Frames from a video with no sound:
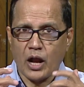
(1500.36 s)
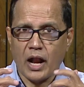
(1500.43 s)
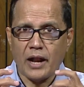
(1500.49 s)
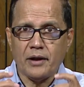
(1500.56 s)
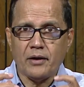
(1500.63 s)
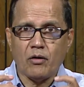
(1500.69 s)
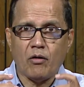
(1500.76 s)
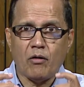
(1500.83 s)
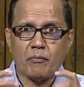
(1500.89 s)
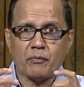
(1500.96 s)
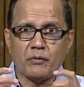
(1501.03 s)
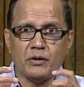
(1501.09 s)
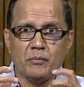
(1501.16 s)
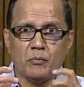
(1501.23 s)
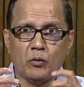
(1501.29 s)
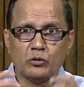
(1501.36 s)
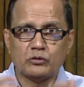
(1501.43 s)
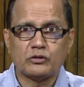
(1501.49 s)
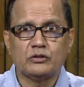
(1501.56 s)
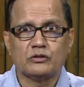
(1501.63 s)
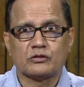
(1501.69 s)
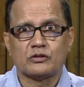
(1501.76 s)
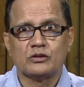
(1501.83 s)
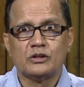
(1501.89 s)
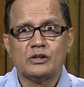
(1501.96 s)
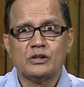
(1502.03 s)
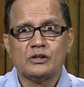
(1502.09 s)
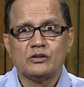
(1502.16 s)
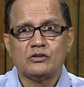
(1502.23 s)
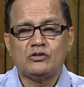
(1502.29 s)
kind of emotions
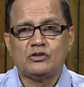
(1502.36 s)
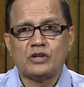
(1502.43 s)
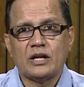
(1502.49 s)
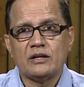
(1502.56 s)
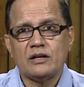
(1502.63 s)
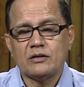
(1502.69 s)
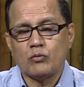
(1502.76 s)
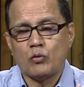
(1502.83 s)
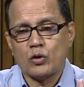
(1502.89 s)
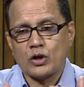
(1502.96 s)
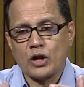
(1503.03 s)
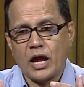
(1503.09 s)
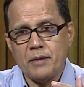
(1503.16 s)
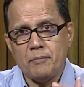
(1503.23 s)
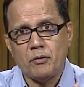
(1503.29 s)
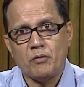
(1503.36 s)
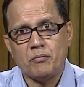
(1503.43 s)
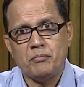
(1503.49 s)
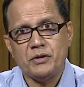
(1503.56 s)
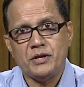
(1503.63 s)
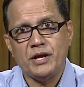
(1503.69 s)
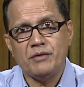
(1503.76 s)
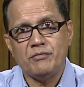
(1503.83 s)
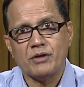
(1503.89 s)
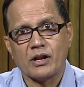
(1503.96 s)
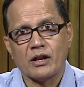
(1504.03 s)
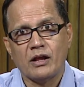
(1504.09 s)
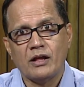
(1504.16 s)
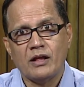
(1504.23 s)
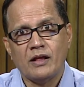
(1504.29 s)
generate what type of
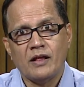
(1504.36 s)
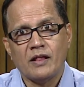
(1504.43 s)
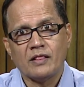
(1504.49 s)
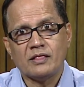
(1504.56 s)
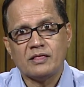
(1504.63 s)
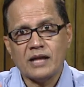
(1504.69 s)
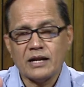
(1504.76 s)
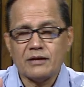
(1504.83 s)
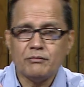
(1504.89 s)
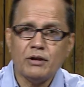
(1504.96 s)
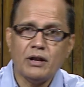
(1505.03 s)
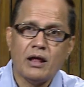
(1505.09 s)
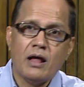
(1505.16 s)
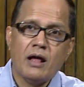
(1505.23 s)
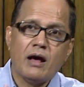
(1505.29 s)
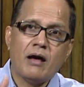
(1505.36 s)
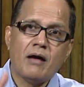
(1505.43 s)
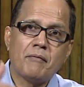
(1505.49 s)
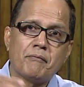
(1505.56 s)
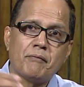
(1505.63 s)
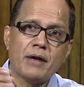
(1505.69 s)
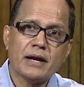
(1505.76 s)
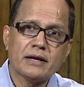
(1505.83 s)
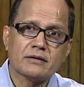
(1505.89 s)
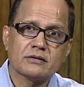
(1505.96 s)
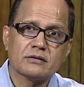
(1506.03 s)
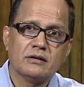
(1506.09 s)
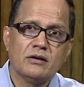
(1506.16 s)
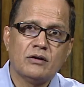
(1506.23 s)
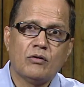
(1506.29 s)
behavior, that will
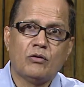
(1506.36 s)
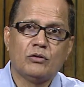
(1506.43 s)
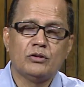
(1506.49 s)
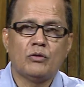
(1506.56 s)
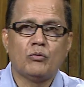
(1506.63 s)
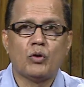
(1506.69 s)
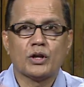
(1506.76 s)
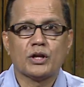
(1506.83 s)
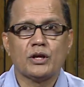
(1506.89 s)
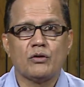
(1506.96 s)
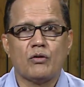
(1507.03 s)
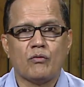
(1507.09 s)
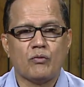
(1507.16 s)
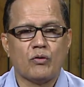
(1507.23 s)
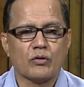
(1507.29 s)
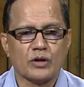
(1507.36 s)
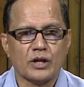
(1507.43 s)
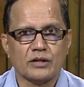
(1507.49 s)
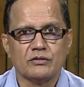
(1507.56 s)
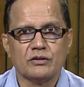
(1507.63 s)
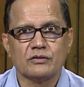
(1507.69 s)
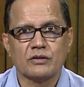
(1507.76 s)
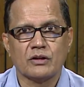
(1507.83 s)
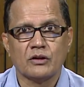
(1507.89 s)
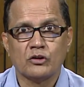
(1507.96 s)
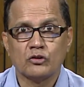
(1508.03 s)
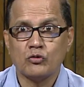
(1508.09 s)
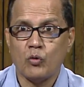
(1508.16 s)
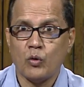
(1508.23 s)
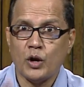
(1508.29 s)
affect on the working of organization.
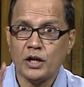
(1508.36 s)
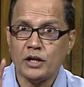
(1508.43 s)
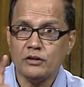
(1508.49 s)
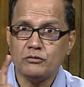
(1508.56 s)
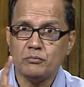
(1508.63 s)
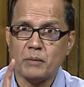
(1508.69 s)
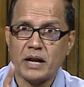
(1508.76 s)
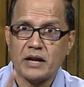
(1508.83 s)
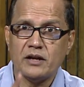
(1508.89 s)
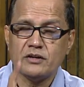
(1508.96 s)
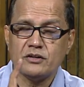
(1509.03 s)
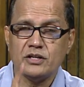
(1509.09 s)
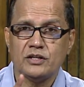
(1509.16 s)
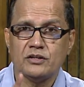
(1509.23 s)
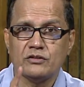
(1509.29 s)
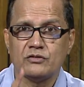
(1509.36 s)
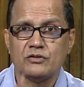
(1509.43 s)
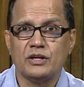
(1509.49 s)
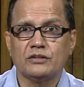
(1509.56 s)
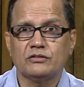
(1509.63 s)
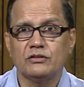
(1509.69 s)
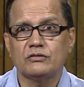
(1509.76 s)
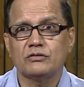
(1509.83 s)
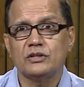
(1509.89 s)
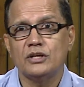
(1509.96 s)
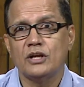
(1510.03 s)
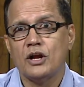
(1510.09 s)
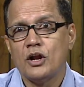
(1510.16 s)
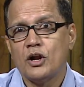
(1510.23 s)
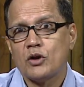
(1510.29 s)
So, it is mandatory, it is
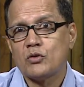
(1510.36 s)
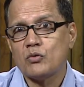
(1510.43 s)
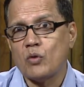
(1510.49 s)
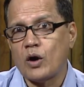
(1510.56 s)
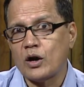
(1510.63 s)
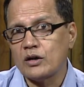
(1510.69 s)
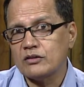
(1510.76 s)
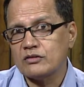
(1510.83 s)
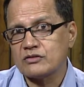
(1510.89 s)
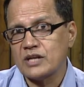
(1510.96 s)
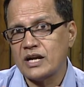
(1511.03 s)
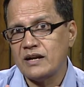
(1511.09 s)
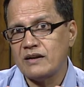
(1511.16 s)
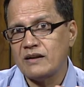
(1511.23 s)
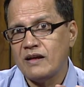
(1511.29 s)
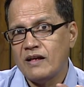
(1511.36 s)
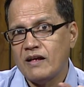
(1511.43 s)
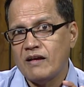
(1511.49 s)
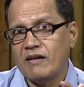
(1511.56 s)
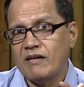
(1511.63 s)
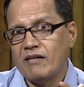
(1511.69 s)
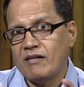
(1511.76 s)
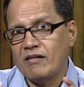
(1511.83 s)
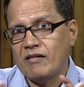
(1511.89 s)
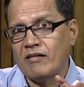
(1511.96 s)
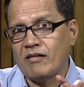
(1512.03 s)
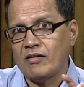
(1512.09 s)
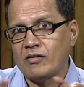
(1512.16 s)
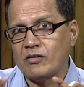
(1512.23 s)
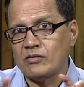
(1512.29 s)
necessary to understand
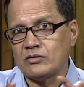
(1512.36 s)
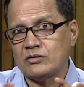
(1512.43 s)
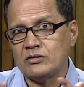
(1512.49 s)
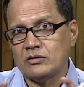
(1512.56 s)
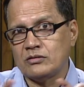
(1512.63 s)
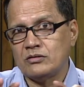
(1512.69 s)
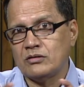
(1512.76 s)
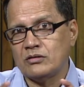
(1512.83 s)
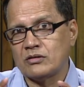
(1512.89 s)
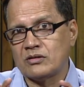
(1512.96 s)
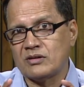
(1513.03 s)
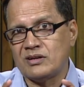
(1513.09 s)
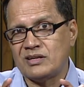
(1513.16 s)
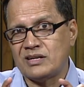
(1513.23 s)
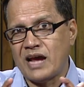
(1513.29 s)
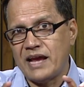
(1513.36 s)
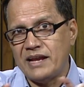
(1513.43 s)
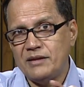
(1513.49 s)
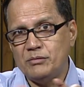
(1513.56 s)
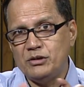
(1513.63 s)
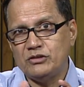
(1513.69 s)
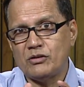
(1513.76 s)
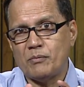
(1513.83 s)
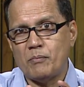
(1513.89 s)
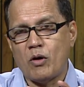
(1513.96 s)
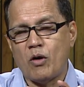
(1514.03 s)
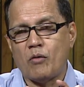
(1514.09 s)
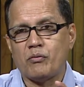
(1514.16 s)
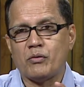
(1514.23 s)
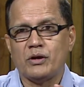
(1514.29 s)
the dynamism
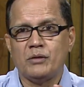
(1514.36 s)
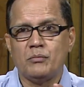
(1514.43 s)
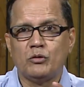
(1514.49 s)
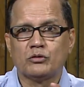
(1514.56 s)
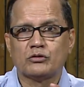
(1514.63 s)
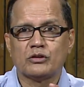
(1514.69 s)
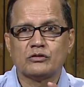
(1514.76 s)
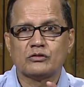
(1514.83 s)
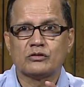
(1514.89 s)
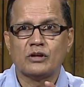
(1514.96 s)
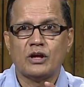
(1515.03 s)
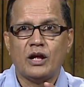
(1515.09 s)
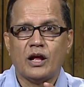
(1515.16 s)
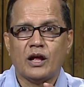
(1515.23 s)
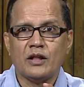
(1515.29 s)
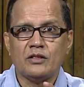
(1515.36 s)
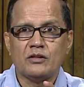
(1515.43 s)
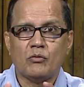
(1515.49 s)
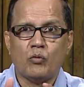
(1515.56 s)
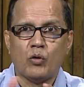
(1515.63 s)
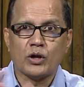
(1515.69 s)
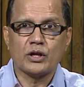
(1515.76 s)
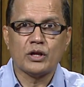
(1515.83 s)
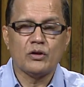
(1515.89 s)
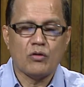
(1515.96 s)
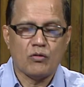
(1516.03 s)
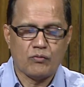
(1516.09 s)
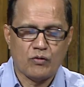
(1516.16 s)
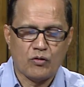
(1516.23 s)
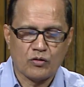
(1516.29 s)
of emotions in the working
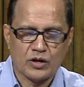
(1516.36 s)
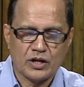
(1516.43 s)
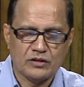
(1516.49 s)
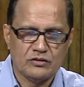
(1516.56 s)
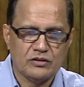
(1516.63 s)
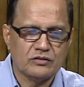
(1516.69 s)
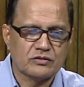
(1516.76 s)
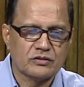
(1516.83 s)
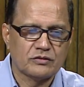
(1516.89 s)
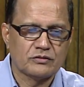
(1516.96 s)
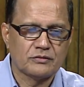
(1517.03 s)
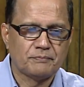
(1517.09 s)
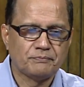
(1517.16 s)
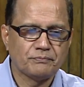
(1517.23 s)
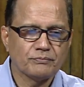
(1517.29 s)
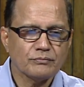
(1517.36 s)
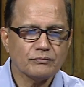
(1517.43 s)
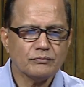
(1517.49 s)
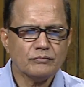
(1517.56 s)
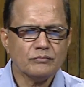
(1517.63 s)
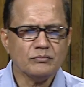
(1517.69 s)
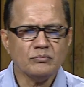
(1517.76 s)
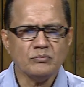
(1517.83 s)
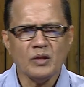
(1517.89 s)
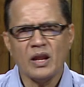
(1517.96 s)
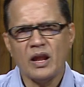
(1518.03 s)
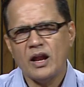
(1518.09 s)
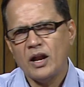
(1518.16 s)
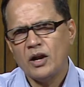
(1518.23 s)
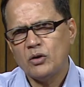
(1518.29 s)
of organizations.
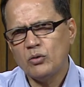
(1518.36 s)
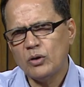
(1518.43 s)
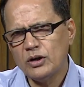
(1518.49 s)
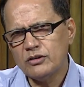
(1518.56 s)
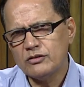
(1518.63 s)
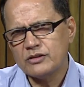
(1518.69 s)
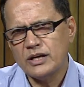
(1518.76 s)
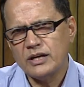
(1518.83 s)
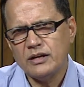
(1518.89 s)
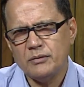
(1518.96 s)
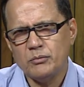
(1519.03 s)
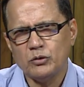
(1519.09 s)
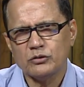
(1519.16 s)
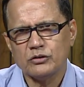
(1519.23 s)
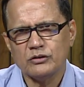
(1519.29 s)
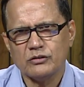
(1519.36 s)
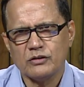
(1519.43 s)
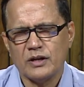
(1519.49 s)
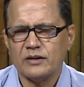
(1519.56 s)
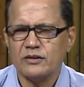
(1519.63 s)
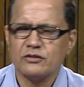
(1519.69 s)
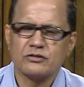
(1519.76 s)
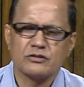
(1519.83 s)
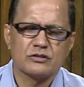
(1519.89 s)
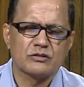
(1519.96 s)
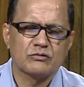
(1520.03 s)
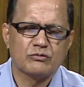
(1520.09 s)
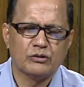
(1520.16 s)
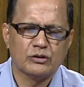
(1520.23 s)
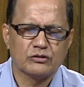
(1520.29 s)
To understand emotions, let us
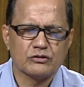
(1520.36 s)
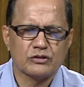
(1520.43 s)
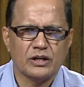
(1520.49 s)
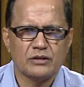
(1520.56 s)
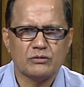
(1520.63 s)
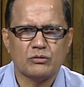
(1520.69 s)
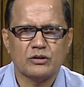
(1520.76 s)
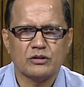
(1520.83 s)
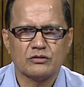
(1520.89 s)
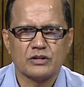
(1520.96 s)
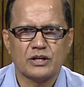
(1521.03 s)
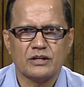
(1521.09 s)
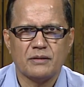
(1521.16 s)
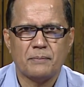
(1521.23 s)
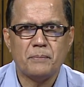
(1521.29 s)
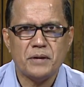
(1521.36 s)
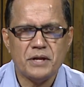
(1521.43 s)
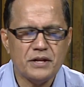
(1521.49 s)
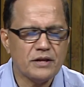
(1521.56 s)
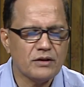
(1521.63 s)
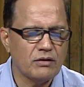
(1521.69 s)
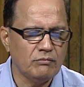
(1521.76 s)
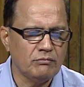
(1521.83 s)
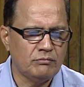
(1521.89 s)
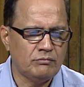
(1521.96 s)
first try to understand the meaning